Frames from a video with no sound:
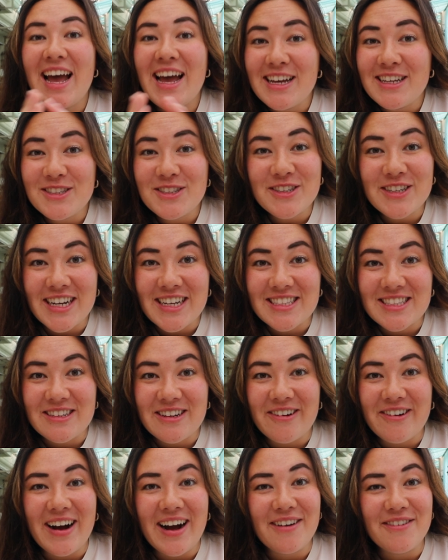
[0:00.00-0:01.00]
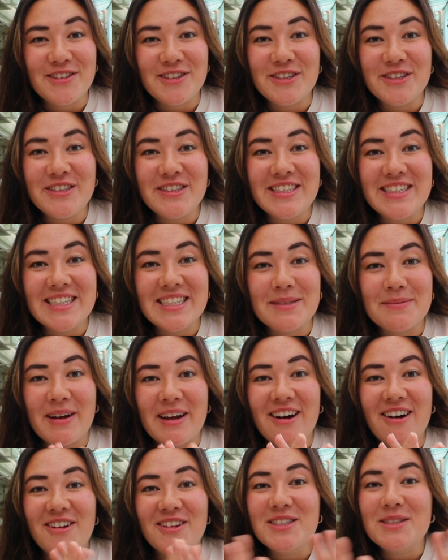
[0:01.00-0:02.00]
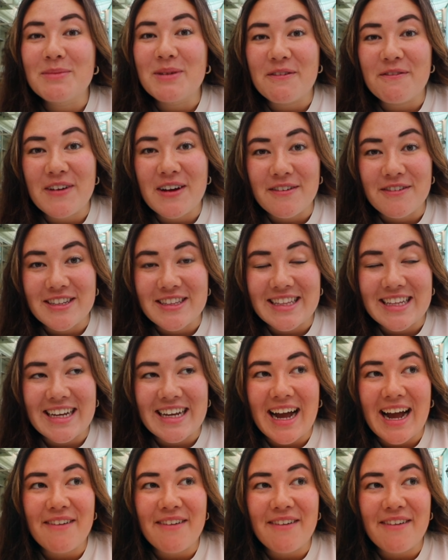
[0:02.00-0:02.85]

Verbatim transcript: As you guys know, afternoon tea is my ultimate favorite thing.